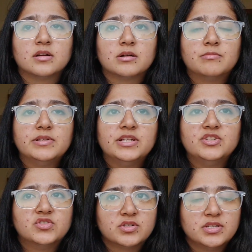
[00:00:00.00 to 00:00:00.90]

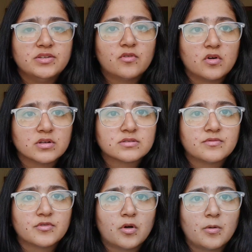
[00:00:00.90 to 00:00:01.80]
complete journey was
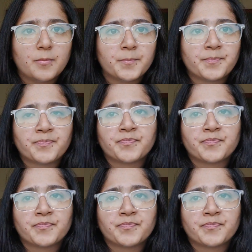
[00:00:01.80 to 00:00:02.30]
from